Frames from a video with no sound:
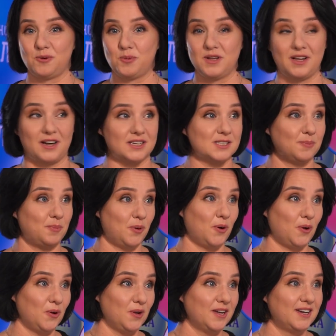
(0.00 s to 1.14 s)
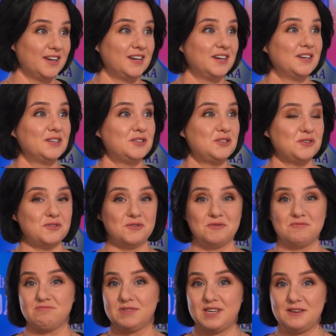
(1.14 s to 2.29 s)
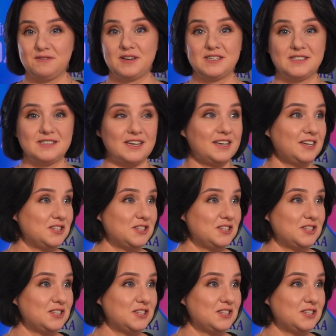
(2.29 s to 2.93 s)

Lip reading: we'll ask Paul to give us an